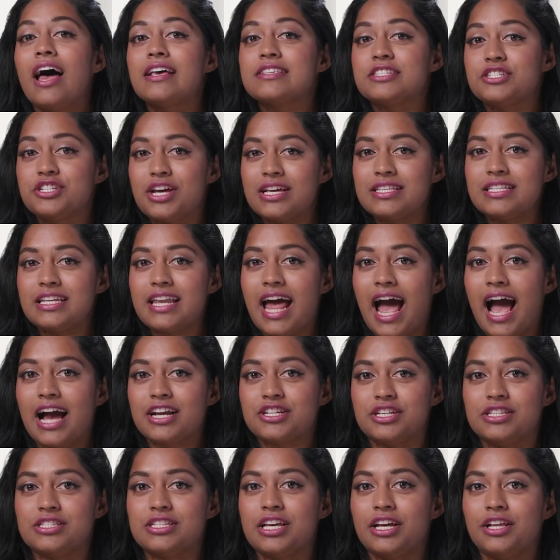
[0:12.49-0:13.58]
Suggested
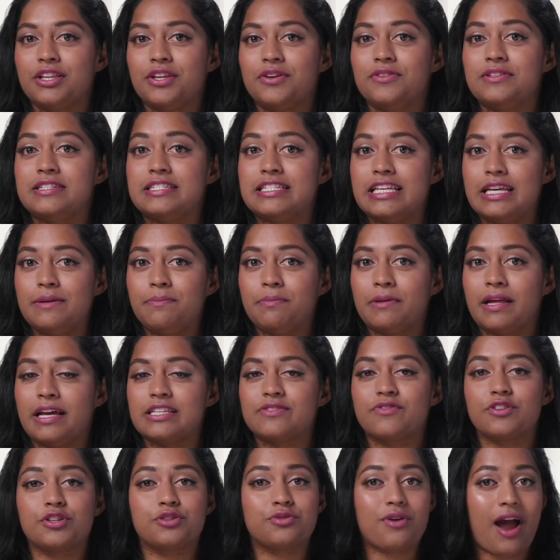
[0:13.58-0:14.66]
actions include deep
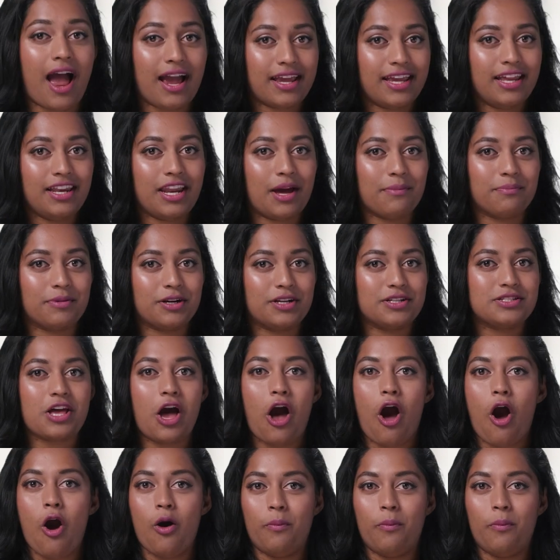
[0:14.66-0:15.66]
links for tracking numbers,